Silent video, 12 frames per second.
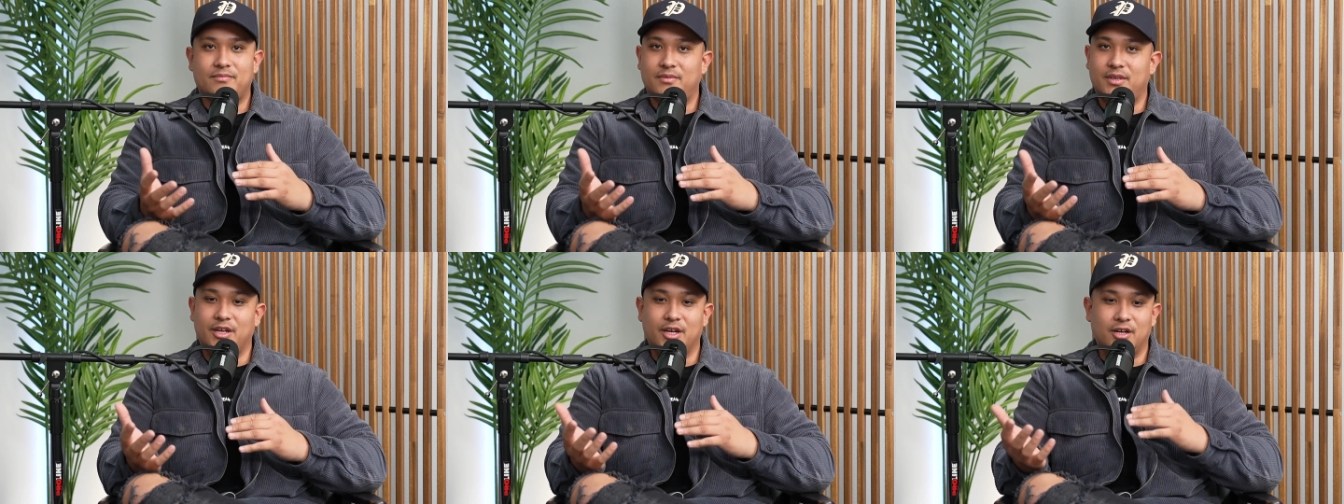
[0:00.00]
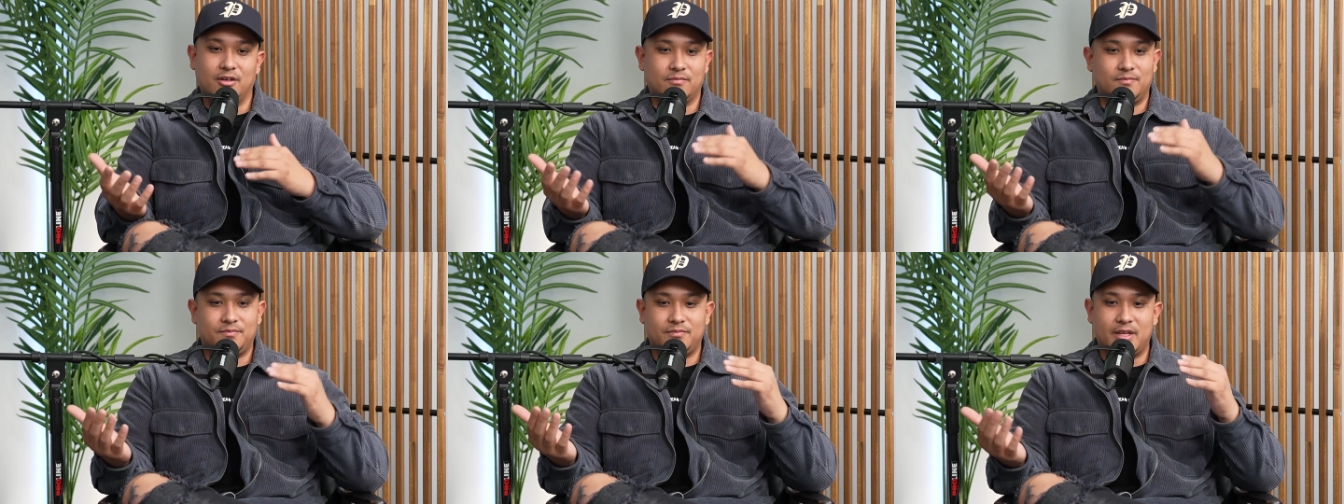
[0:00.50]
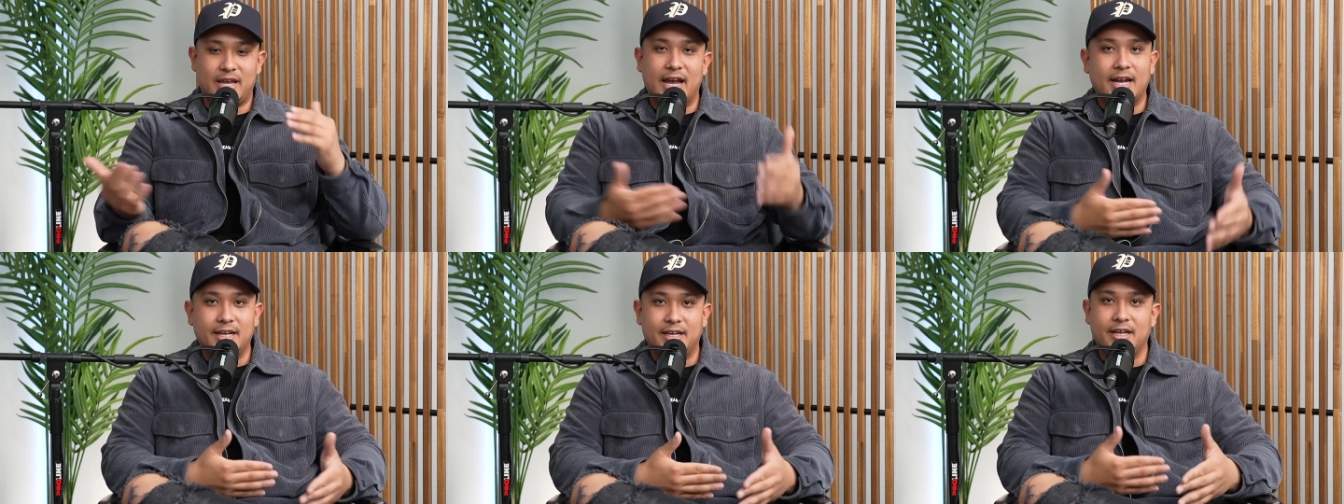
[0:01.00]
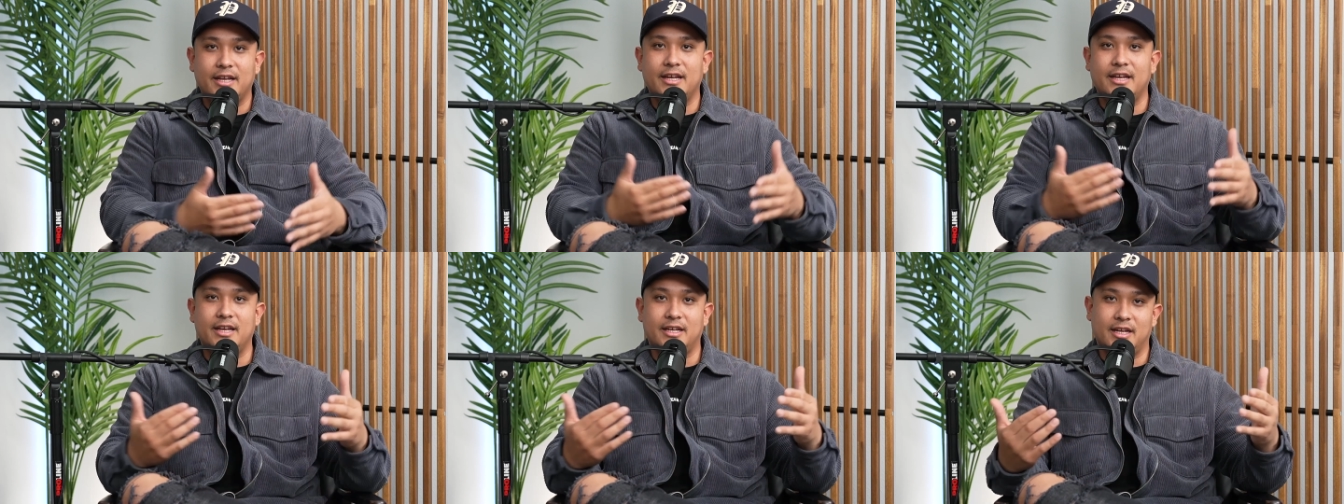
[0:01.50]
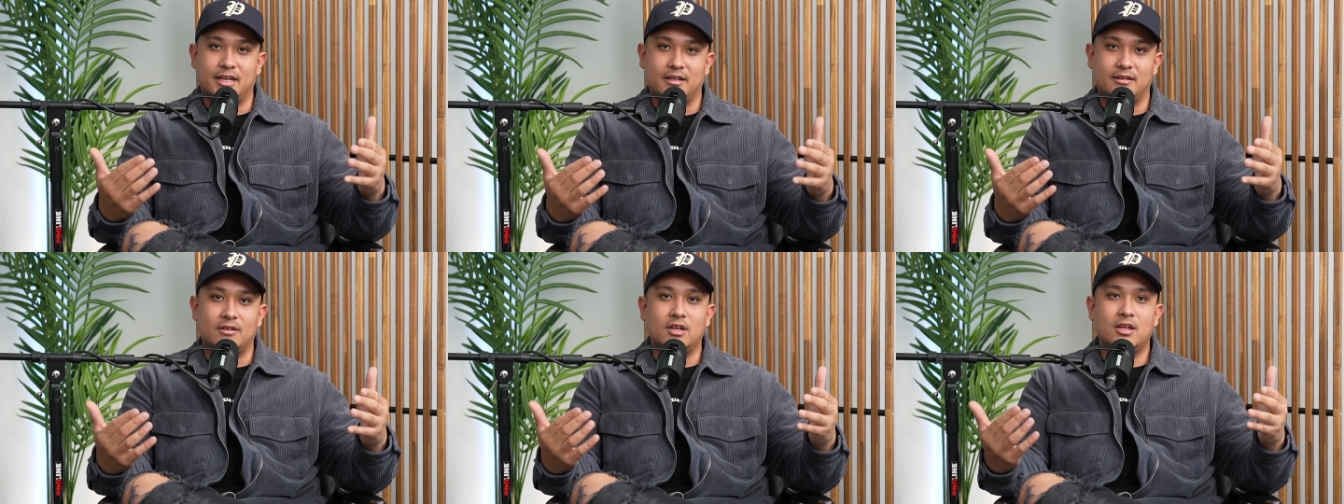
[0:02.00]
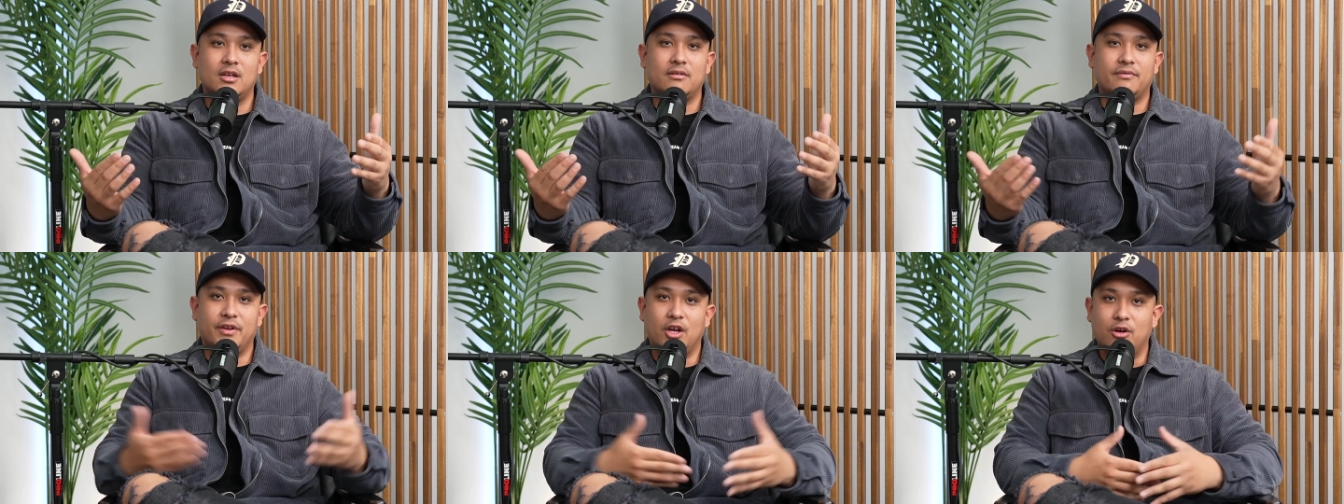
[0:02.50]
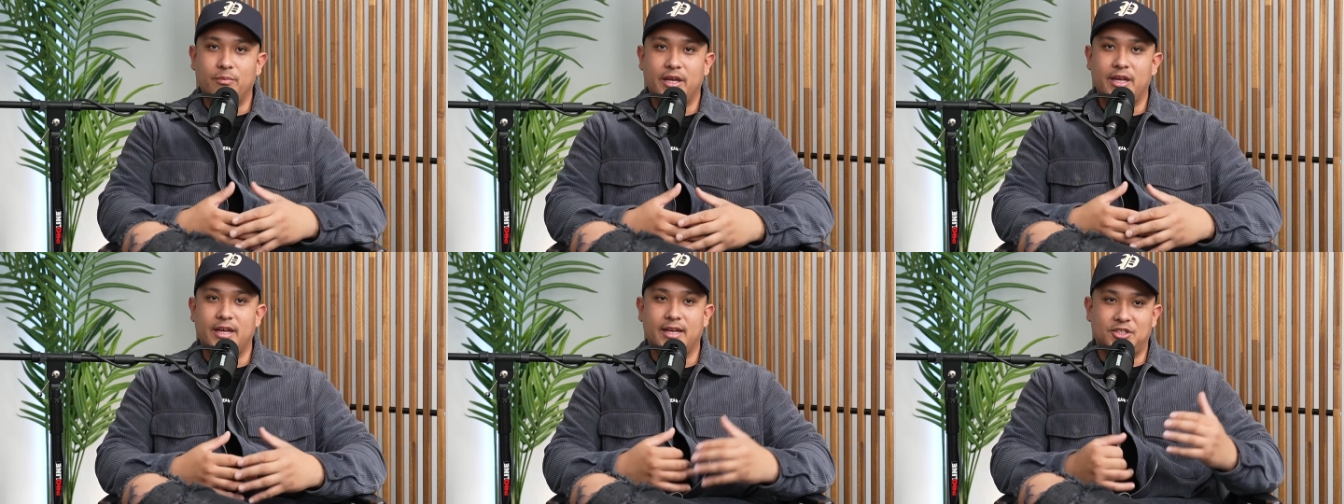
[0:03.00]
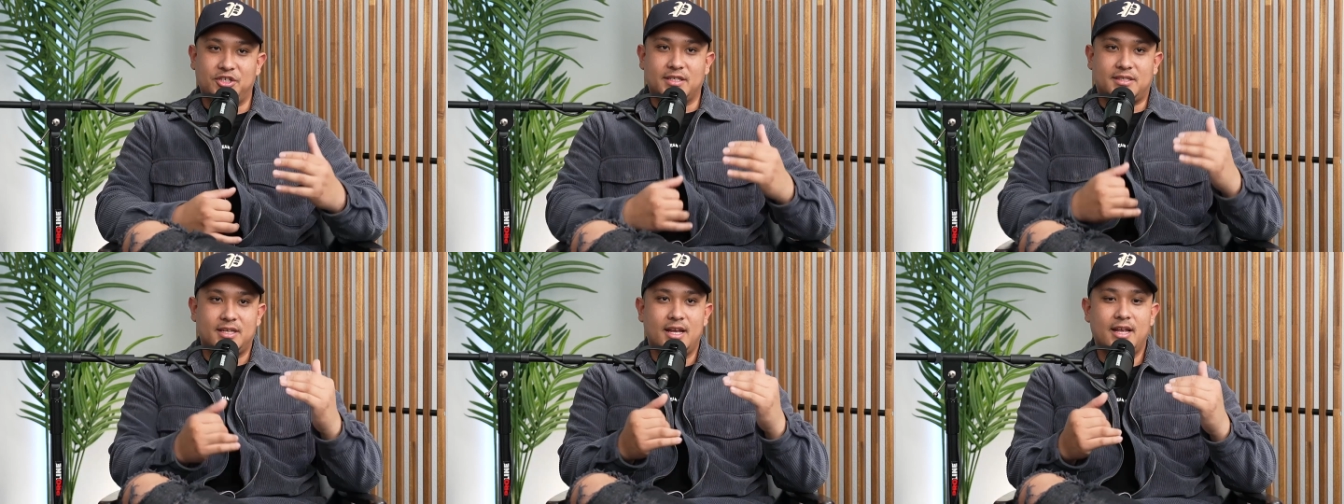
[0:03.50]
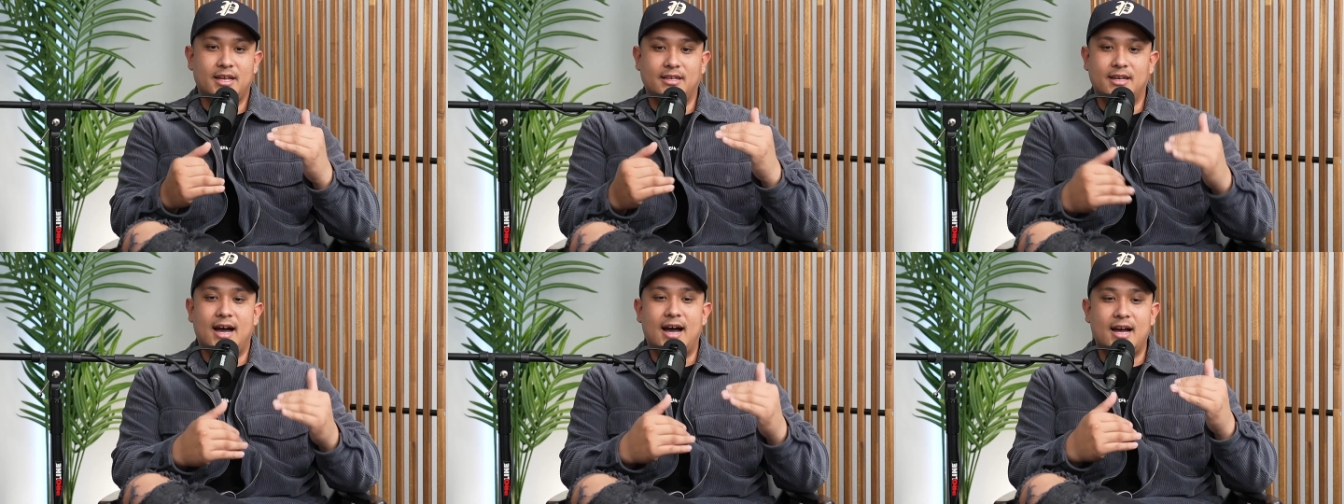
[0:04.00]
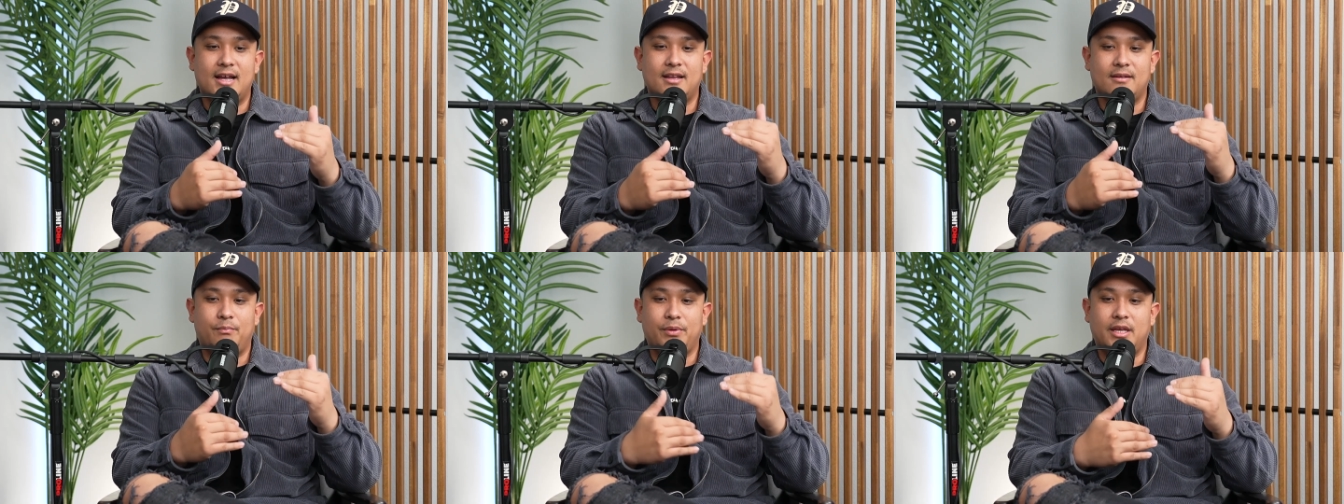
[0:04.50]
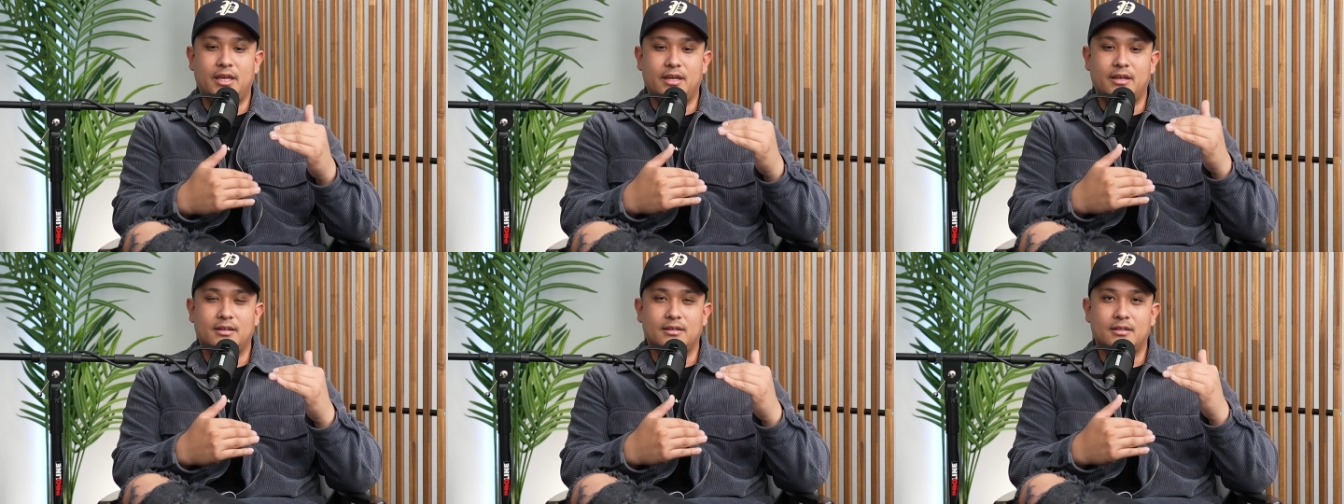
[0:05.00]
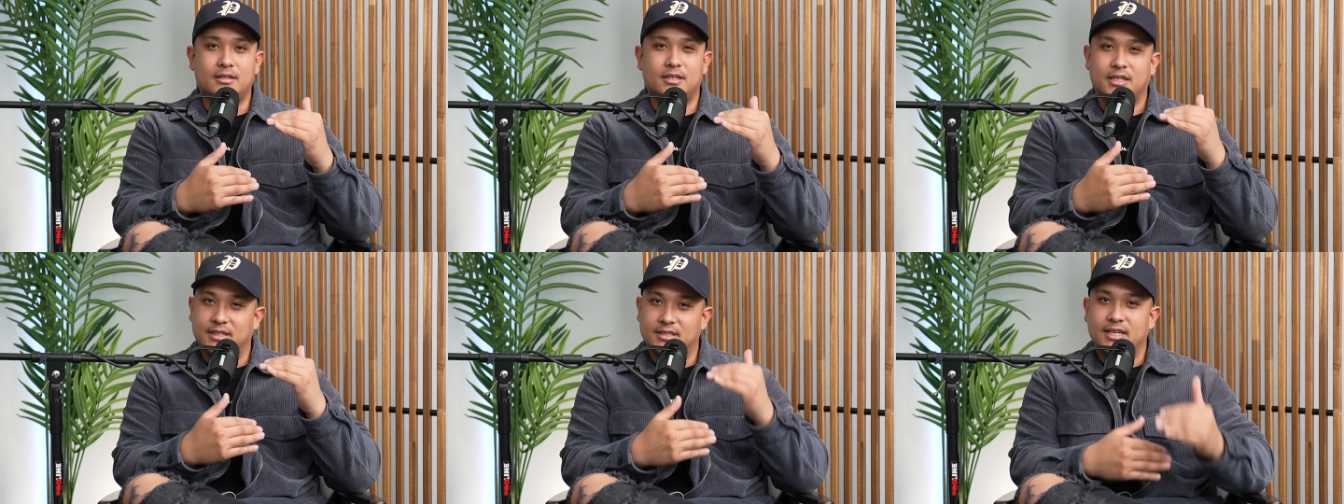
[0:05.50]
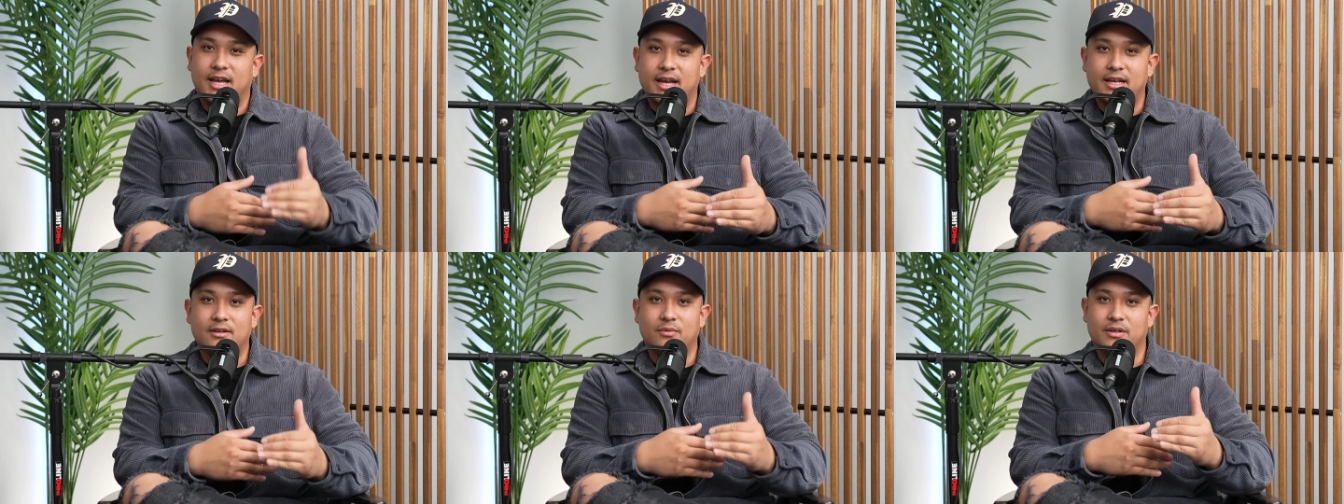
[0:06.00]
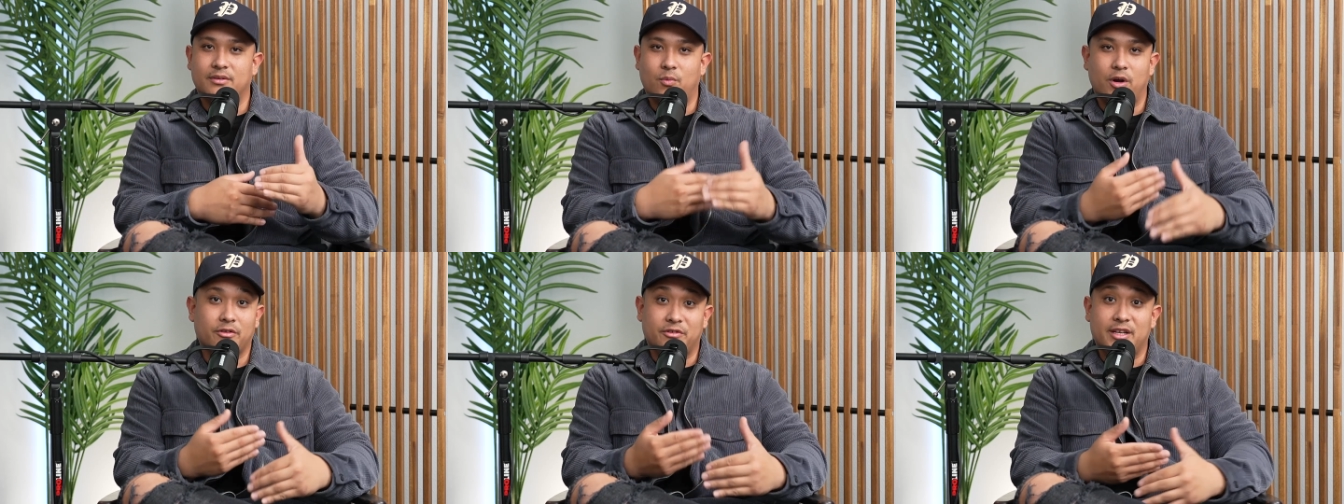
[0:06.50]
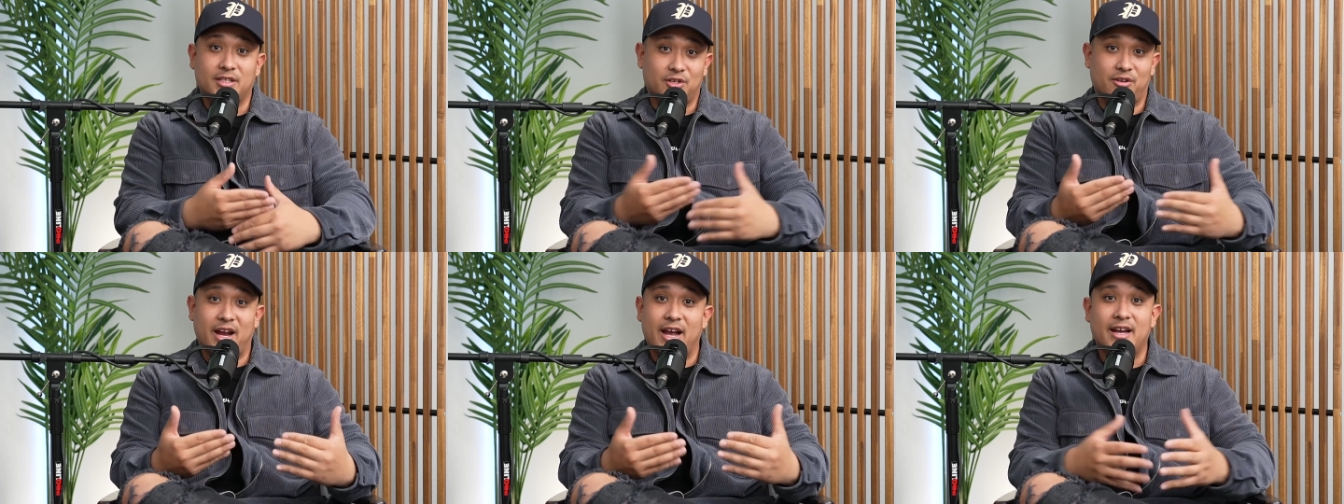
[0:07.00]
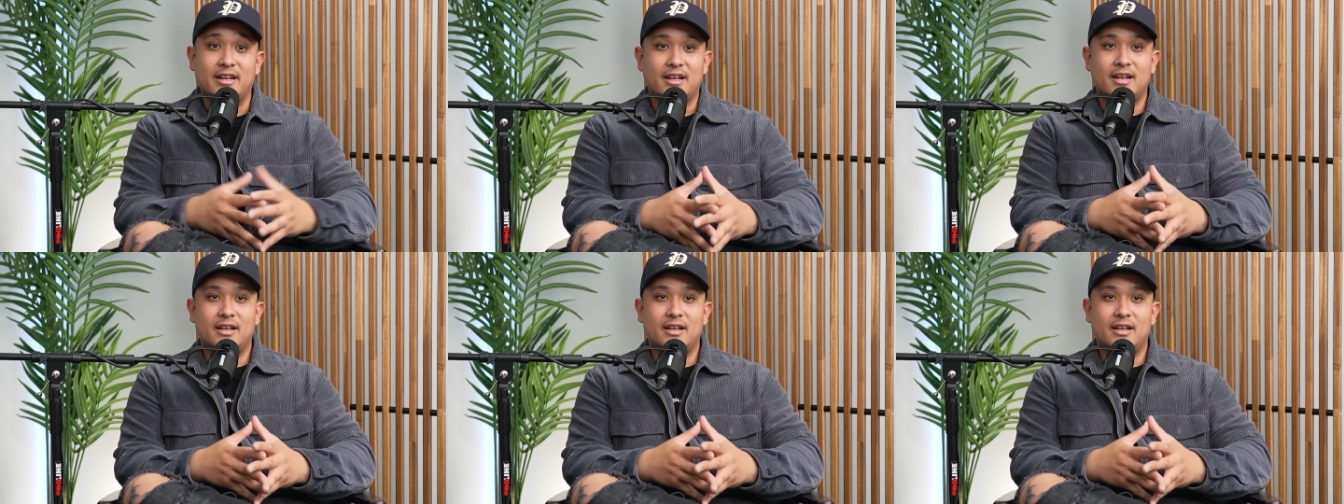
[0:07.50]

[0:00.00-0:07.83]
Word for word: you know, editing and filming and just not being content with where things are at